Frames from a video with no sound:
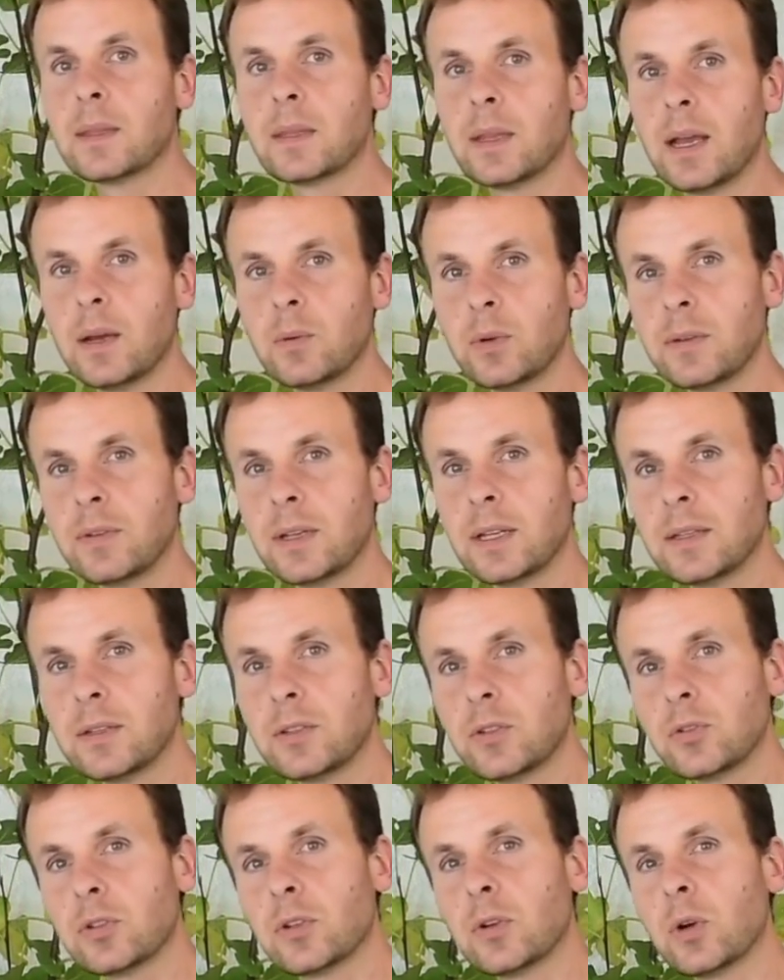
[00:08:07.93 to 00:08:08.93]
However,
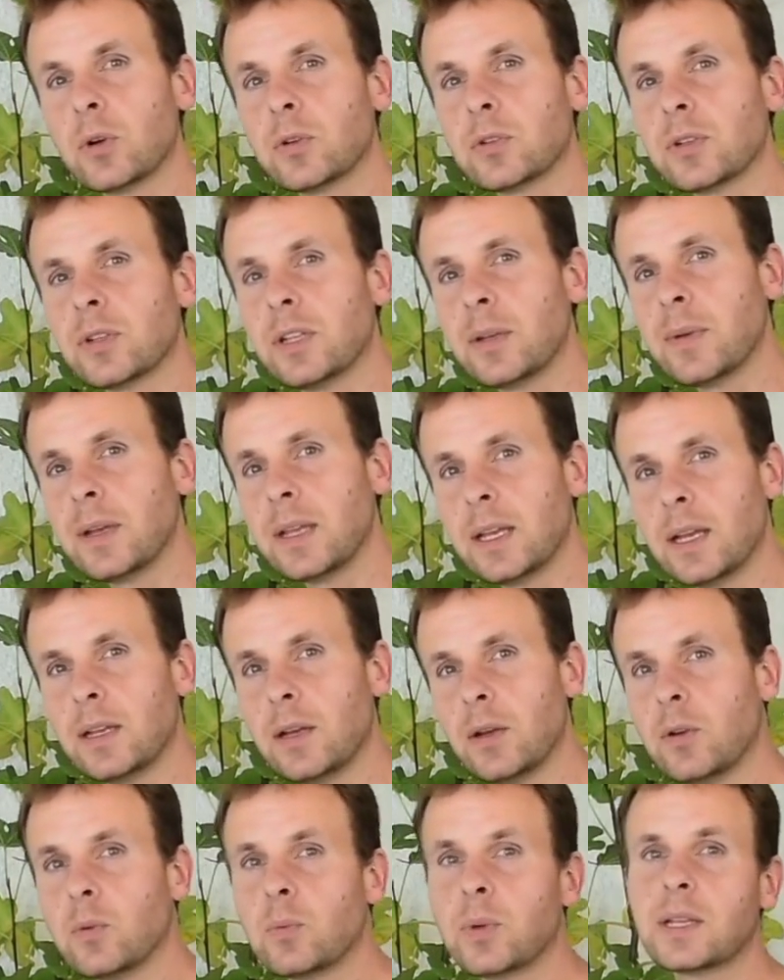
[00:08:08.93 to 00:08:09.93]
you should also keep an eye
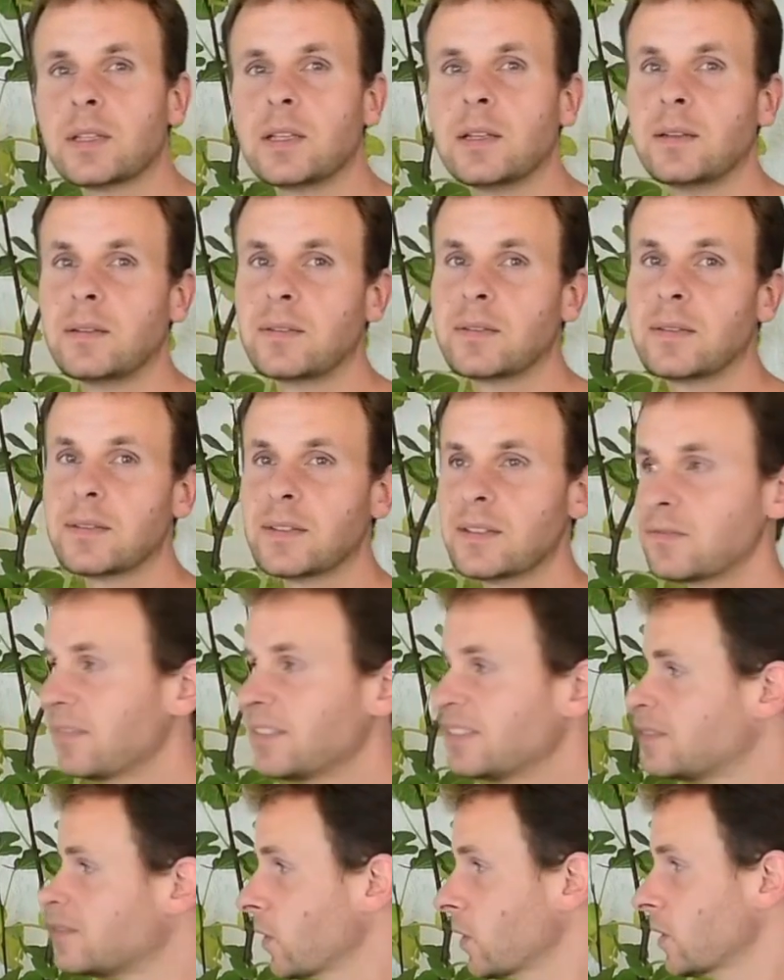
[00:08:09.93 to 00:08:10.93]
on the weather. If
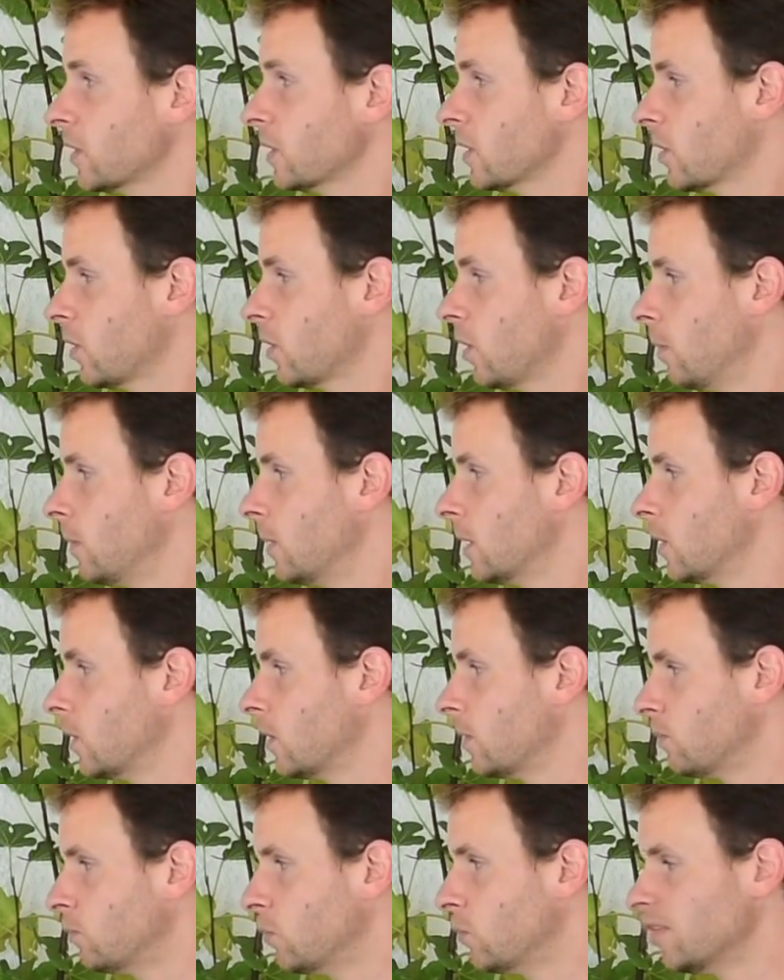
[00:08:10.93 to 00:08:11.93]
late frosts really come,
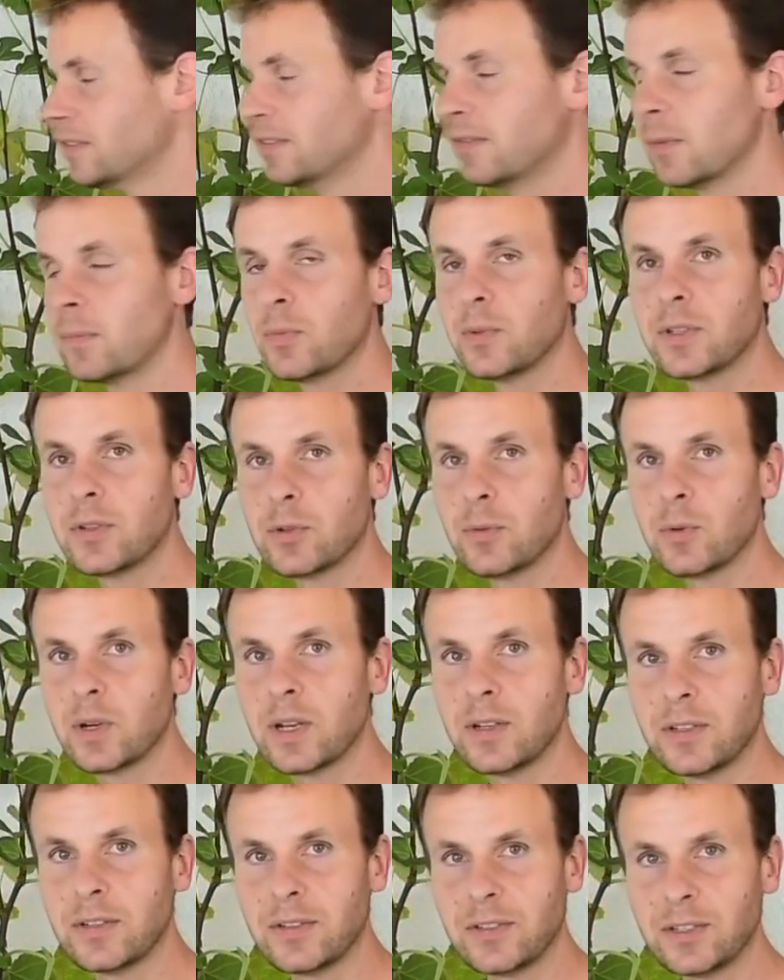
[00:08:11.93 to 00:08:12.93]
you have to bring the
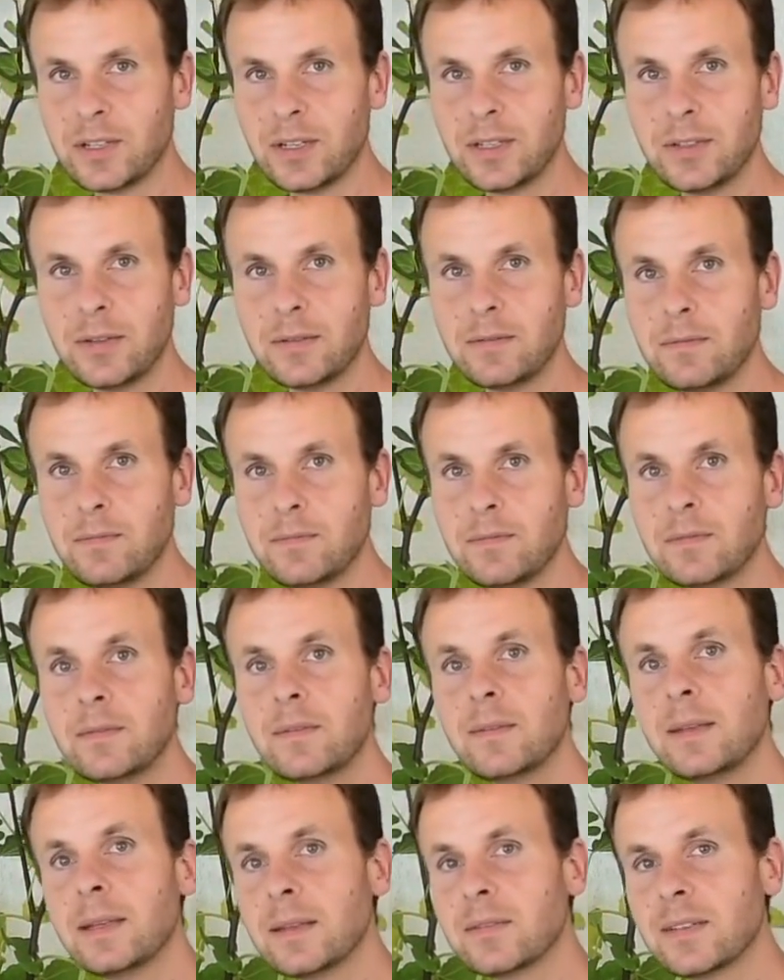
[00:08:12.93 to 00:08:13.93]
plant inside.
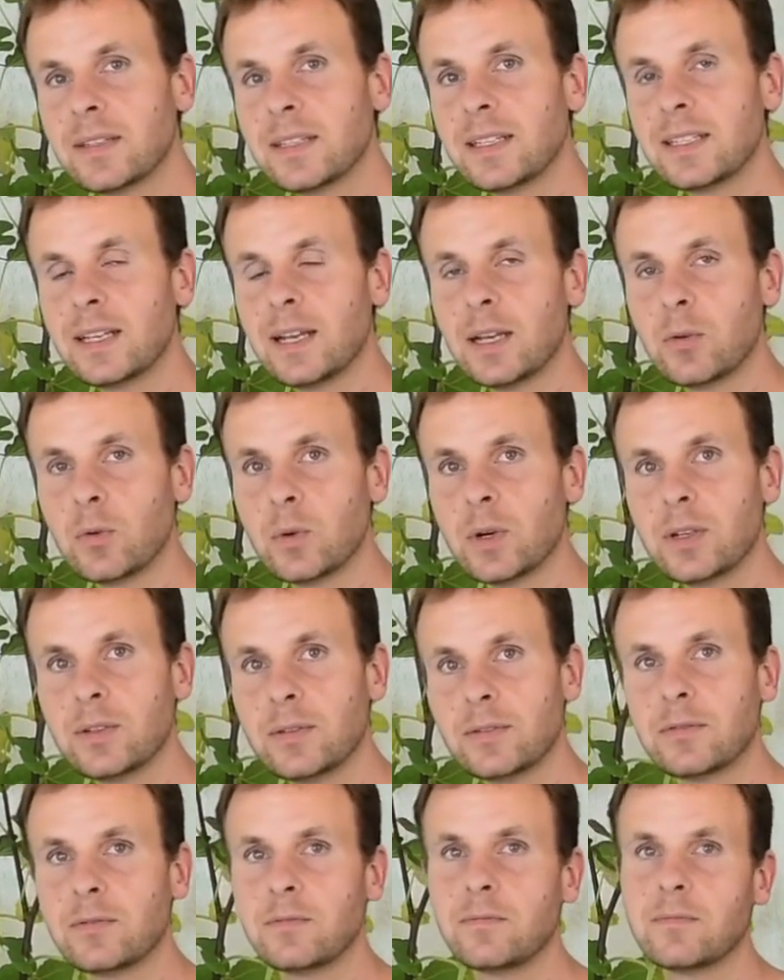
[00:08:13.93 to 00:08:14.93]
If it's a young one,
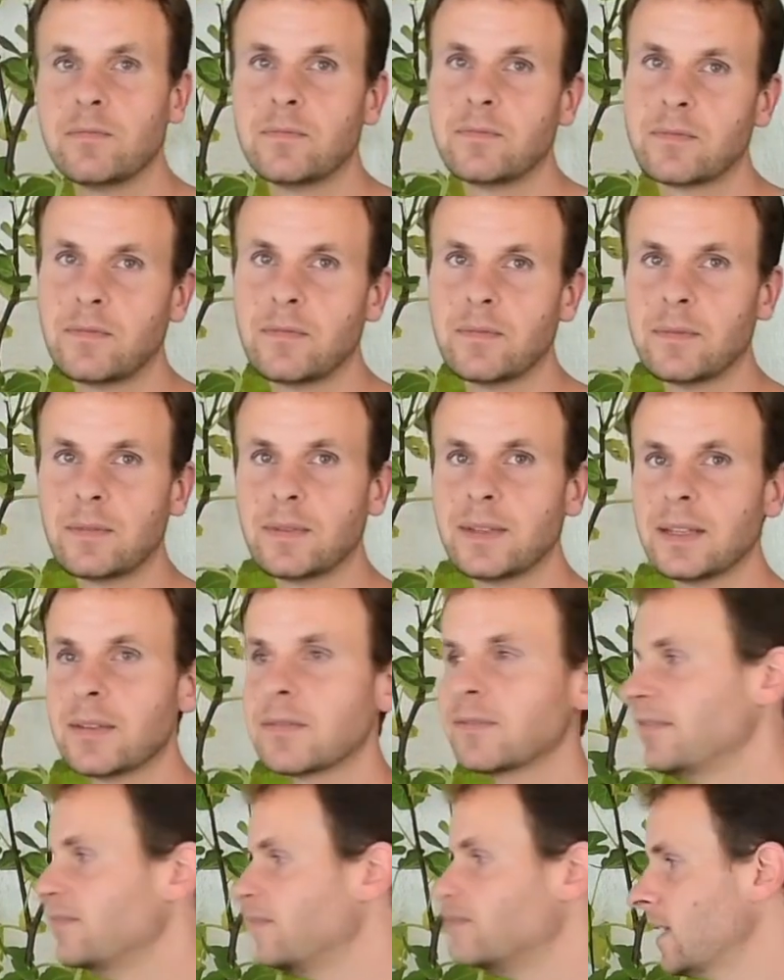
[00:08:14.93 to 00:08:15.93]
even
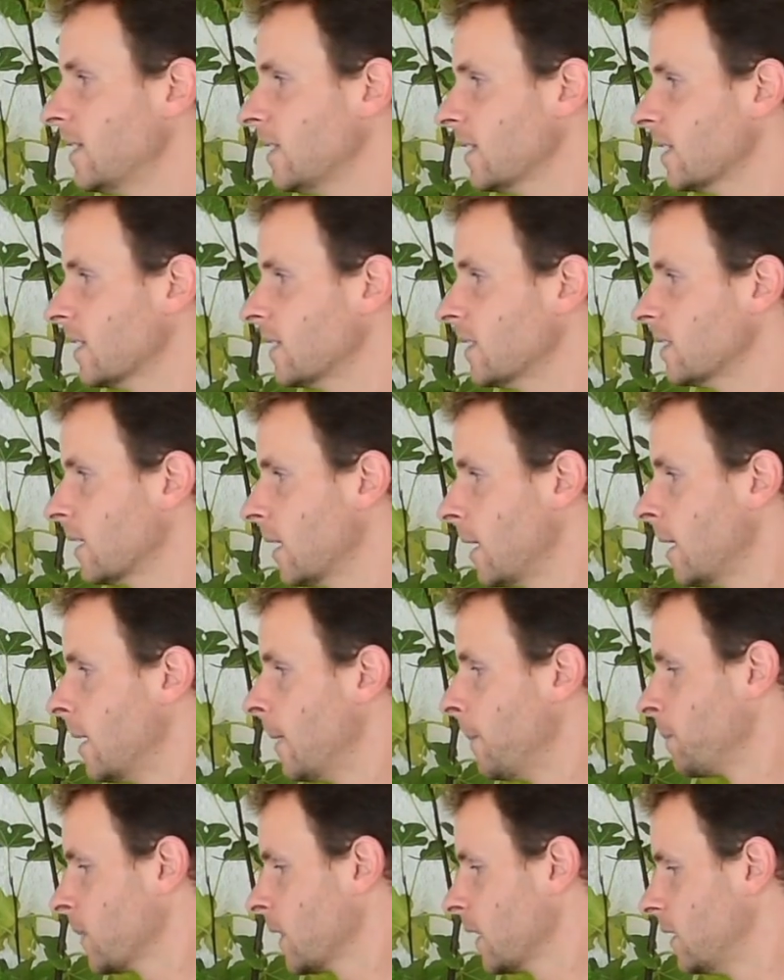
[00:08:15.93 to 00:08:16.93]
if it's an older one,
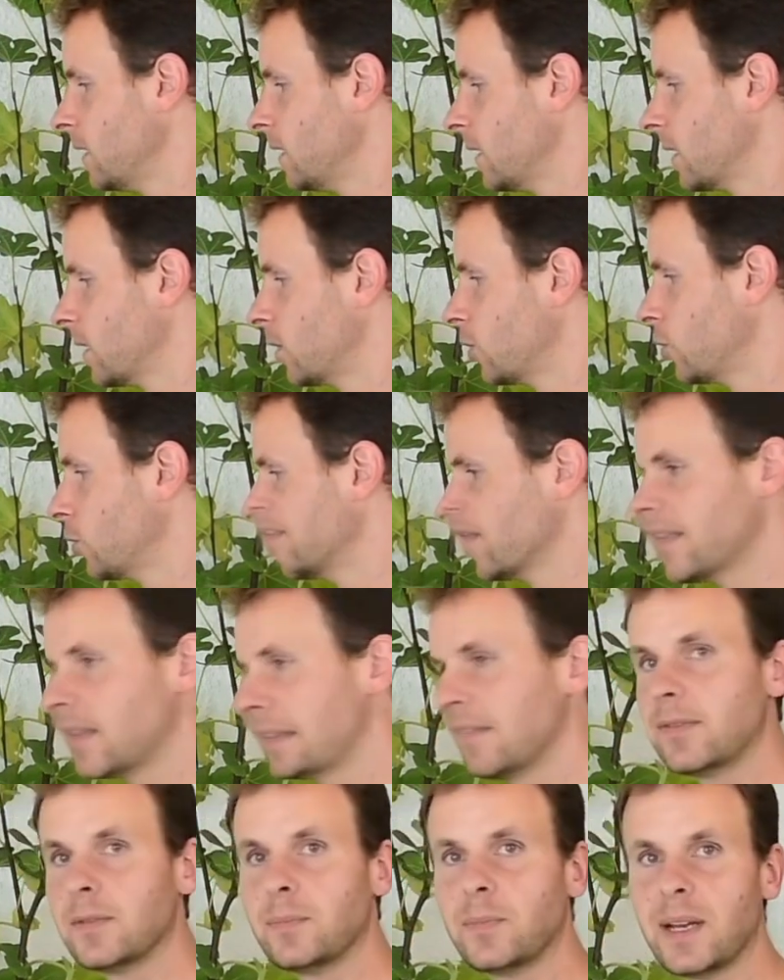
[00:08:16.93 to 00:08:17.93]
the shorter
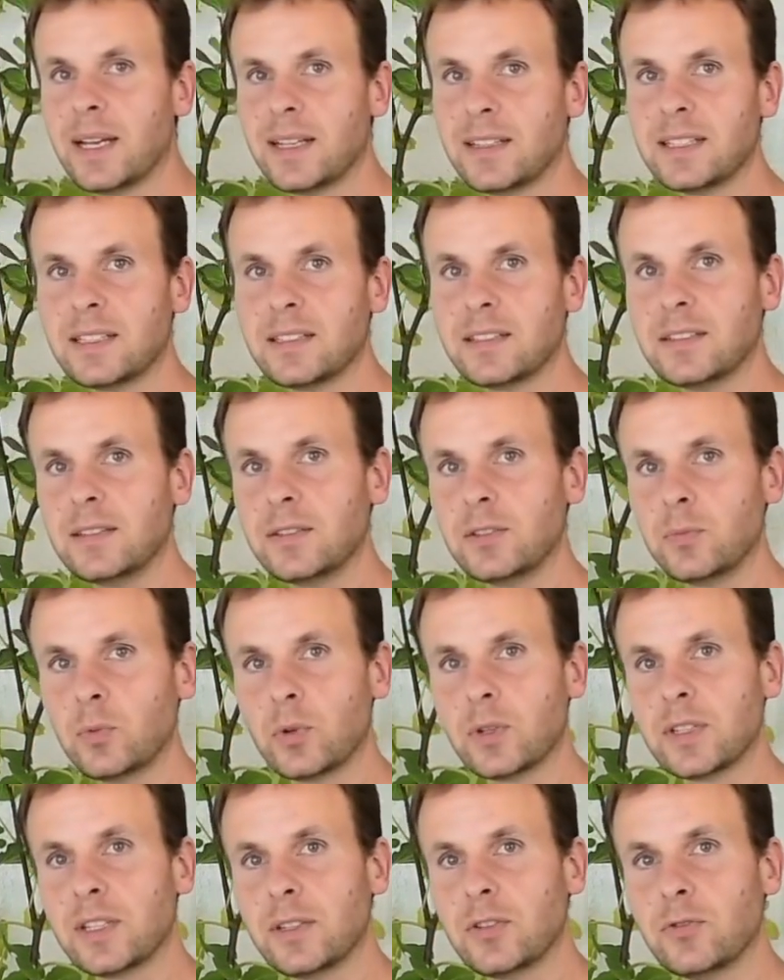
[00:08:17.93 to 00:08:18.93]
the plant is, the more
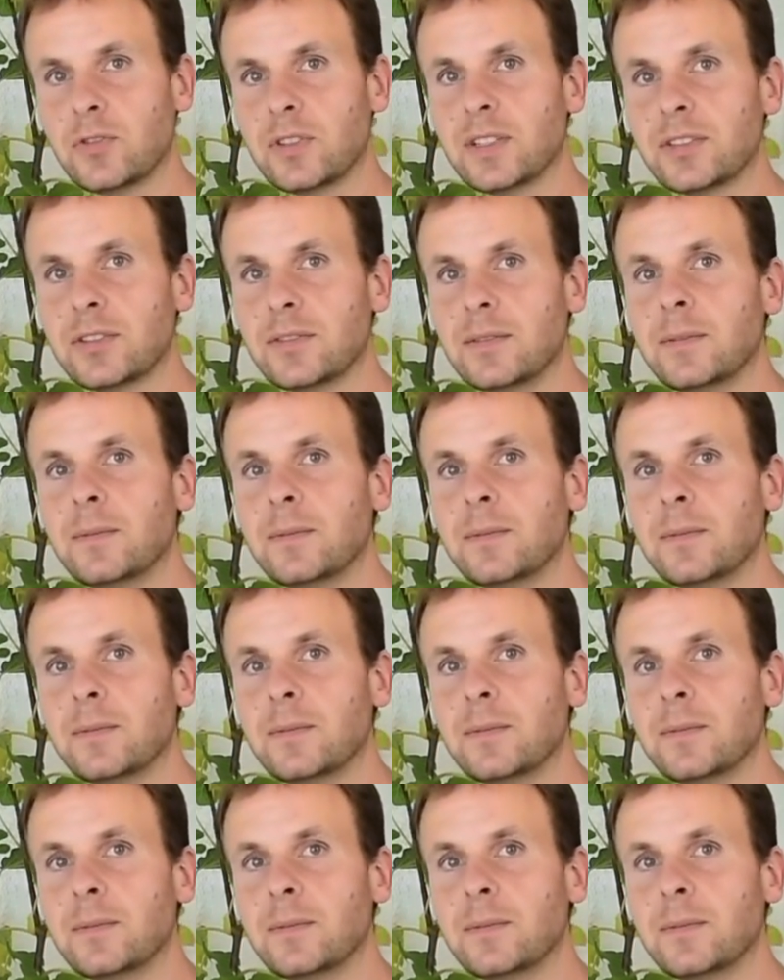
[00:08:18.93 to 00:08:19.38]
it can freeze.